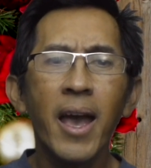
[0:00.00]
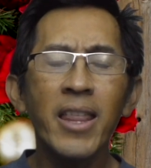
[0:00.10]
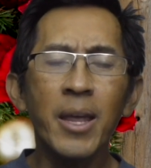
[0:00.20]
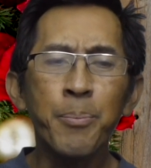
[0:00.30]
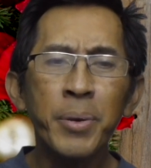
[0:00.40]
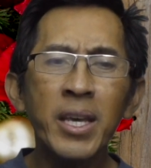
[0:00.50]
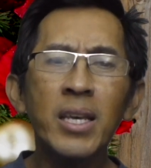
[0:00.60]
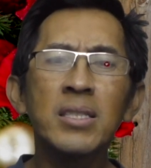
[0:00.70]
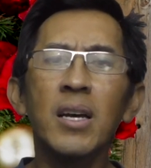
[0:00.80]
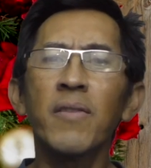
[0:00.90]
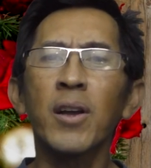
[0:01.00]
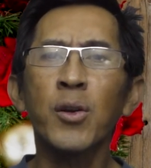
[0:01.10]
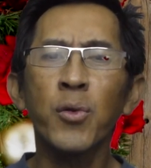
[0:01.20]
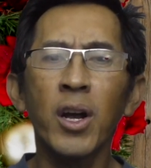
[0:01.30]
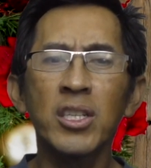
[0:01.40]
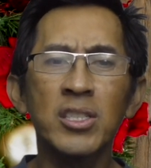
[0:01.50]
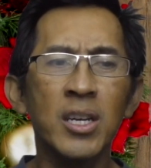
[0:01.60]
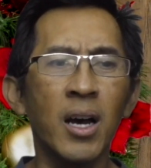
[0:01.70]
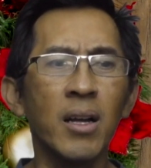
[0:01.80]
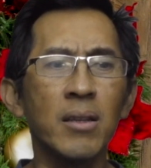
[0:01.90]
and the peace of the Christ
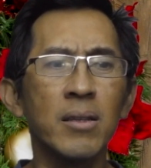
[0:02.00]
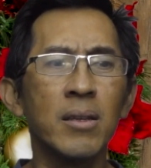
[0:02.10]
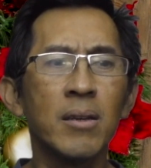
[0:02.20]
child.